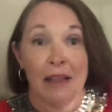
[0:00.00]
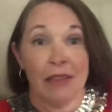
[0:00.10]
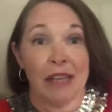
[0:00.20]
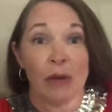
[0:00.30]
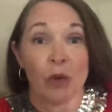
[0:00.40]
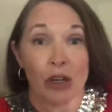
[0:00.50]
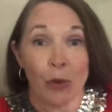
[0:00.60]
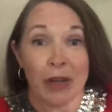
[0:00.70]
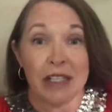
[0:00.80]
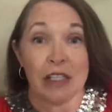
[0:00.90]
Then we're
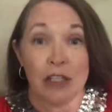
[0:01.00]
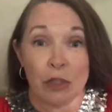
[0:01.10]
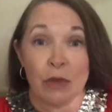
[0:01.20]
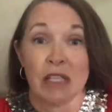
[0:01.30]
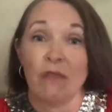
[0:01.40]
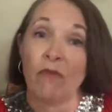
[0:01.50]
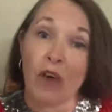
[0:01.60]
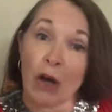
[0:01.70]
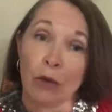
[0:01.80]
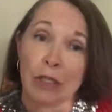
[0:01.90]
going to do some
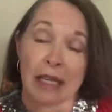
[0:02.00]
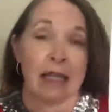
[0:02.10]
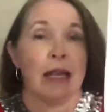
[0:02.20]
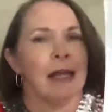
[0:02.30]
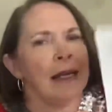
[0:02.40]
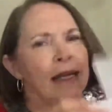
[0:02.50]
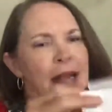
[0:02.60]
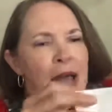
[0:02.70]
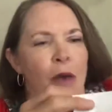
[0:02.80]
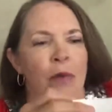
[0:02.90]
folding.
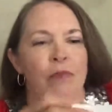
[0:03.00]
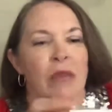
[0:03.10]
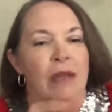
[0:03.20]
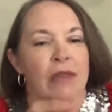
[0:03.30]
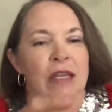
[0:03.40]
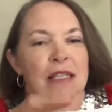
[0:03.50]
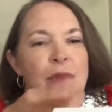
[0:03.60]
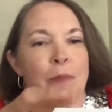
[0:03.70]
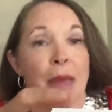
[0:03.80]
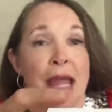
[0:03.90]
Now, this
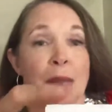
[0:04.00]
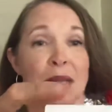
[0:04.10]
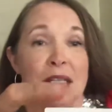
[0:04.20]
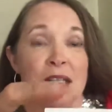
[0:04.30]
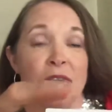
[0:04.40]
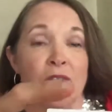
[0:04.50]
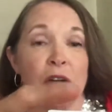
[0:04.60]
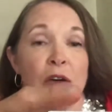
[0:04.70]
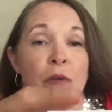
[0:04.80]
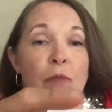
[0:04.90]
may be
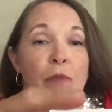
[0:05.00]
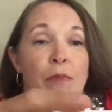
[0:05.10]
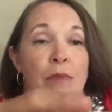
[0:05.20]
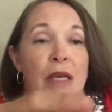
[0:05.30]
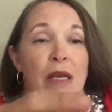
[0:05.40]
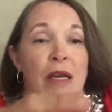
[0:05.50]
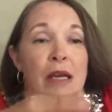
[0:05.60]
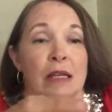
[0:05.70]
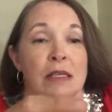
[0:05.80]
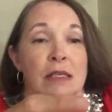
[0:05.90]
difficult
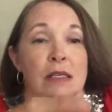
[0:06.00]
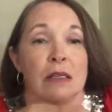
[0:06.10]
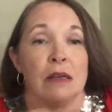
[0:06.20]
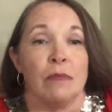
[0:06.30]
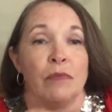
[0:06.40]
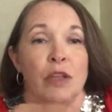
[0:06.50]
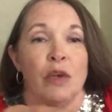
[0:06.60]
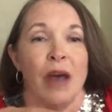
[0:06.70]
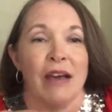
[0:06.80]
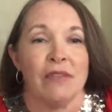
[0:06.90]
because you
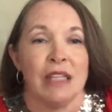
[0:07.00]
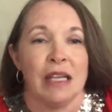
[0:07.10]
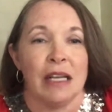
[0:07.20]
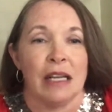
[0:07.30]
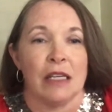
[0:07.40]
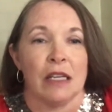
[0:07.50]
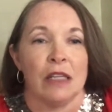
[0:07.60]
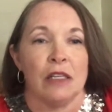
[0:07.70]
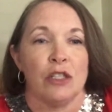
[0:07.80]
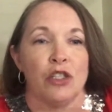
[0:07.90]
have to get it
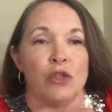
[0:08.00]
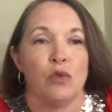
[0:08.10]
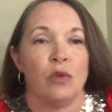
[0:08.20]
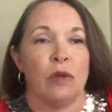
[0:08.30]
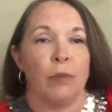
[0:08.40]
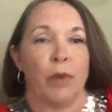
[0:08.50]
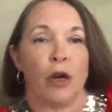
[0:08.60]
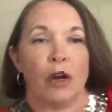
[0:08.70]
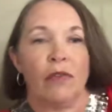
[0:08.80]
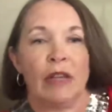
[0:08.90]

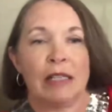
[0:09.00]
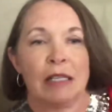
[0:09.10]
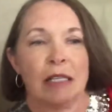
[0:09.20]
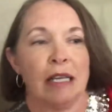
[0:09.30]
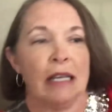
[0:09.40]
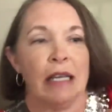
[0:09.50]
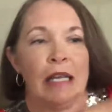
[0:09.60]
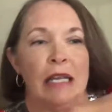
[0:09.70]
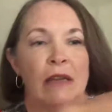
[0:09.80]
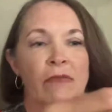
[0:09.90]
perfectly
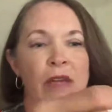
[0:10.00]
even.